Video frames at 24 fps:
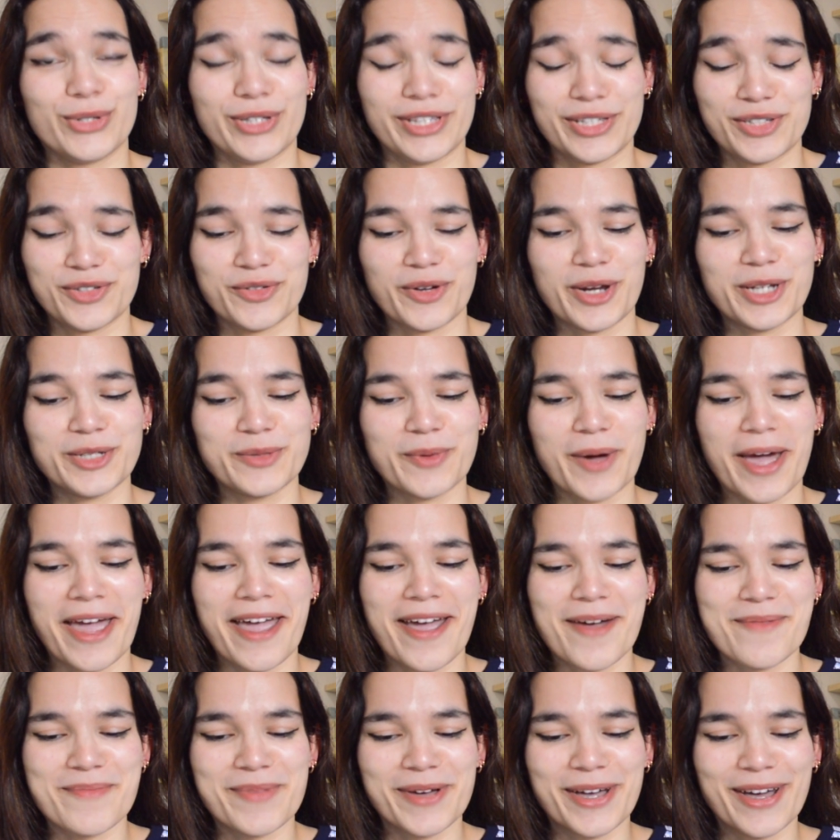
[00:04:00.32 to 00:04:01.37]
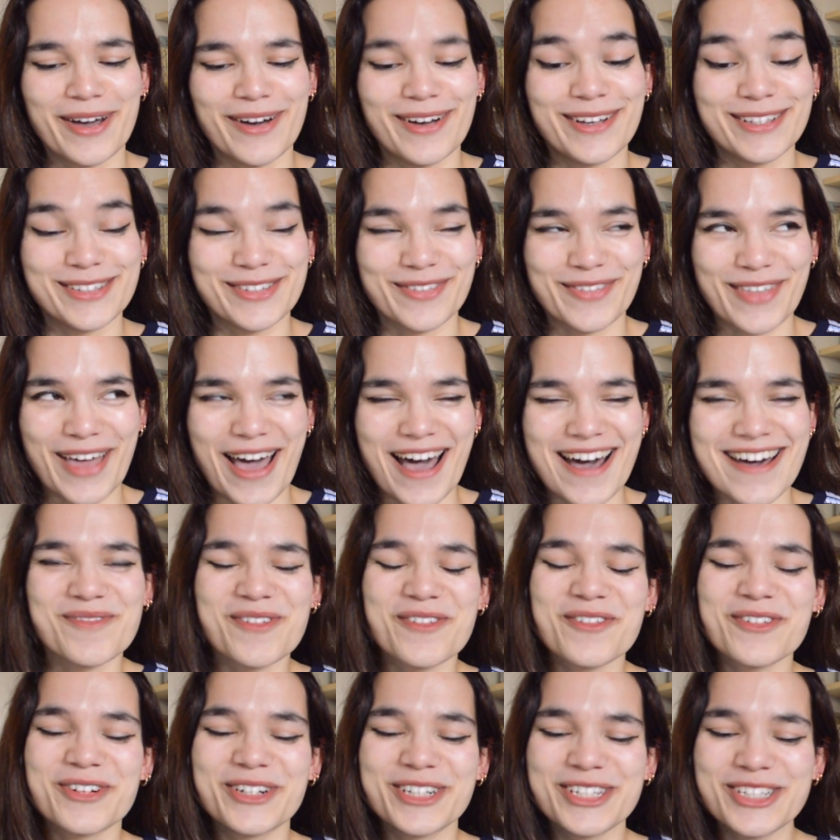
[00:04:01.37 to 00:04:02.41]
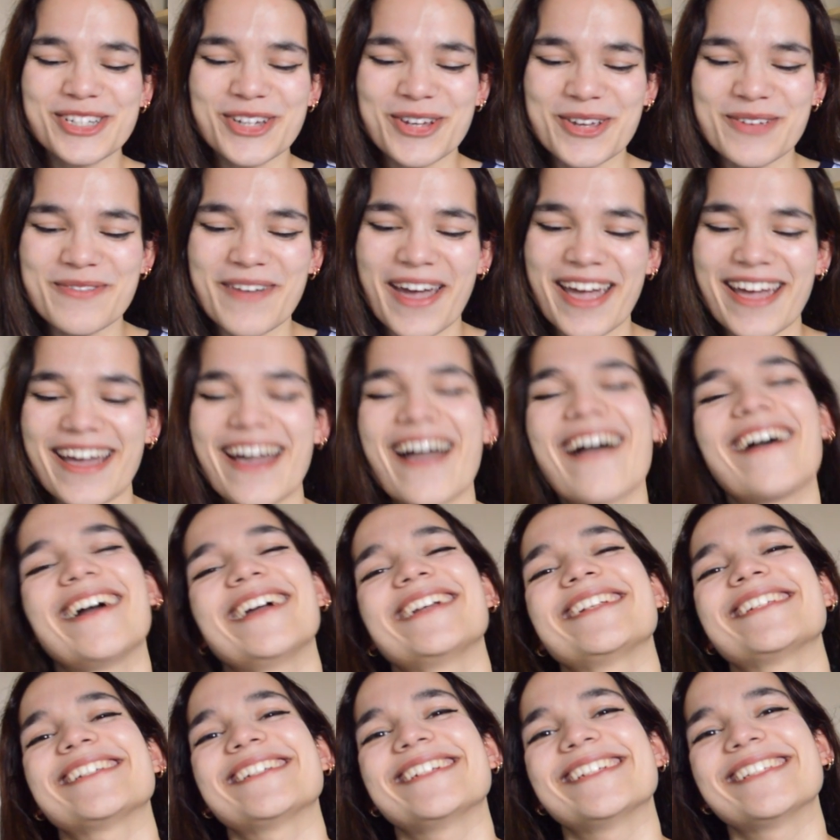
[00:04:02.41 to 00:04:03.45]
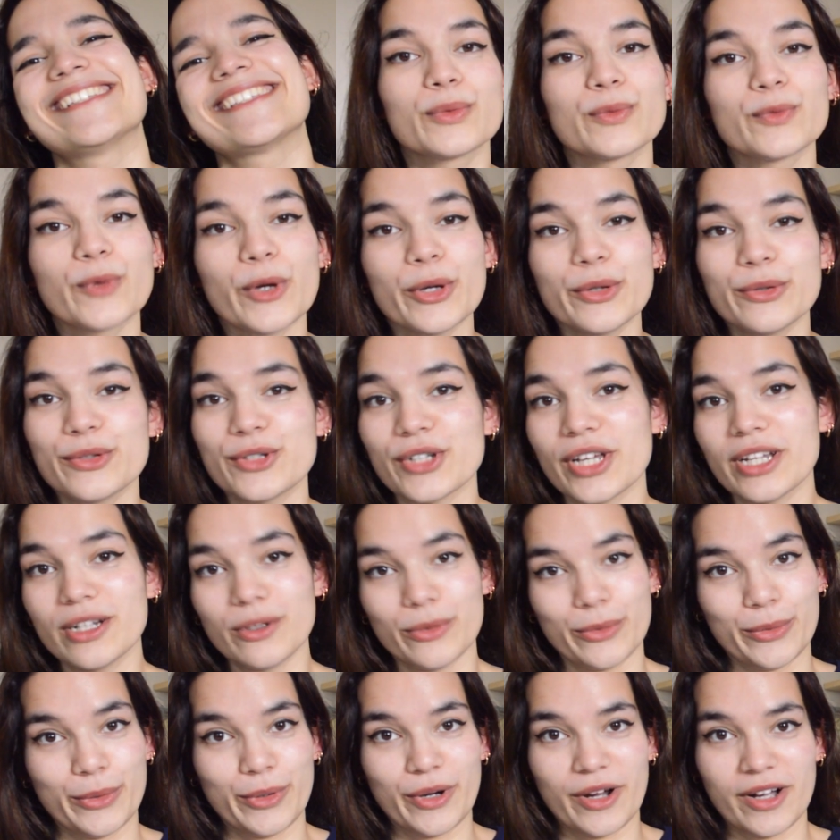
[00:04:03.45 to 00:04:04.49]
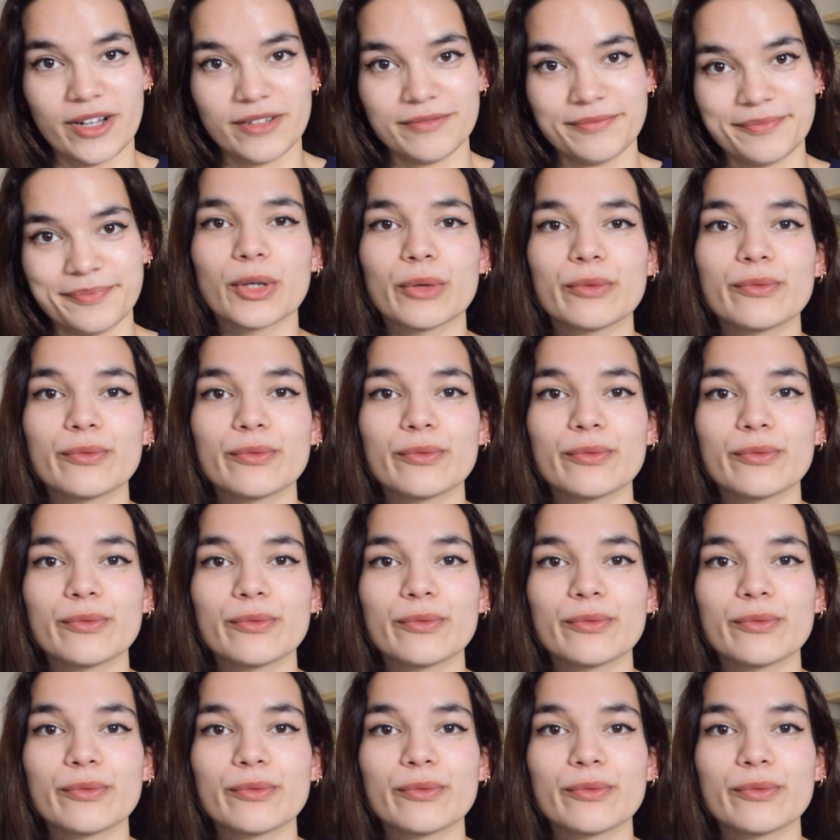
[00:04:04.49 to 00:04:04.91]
to this straight away because of that. We've got two main characters, Roach and Laura.